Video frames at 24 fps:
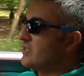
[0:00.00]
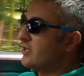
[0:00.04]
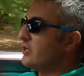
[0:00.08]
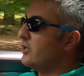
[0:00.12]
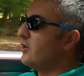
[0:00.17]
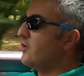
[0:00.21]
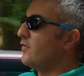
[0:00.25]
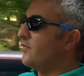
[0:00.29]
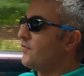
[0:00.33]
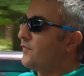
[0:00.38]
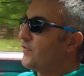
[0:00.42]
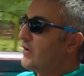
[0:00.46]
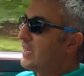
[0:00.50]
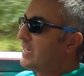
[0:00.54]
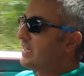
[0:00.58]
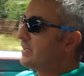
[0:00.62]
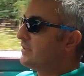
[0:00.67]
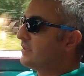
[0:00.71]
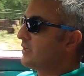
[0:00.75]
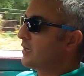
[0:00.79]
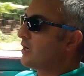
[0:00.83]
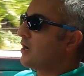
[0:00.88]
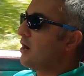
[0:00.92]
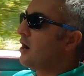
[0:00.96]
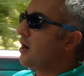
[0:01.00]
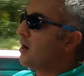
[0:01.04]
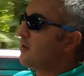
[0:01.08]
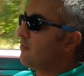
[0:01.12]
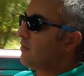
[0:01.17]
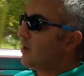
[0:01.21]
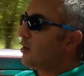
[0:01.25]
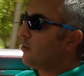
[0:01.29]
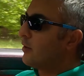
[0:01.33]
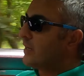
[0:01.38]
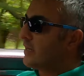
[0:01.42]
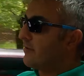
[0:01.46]
and you're not feeling the car
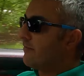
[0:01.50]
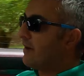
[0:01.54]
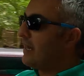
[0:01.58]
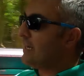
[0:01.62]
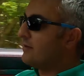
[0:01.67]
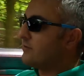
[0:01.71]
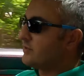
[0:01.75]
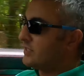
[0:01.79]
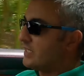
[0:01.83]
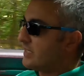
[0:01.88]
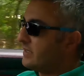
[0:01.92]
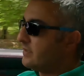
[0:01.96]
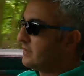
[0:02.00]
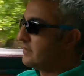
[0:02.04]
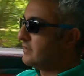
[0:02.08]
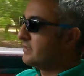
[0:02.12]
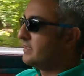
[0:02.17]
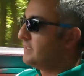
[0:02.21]
rolling round it.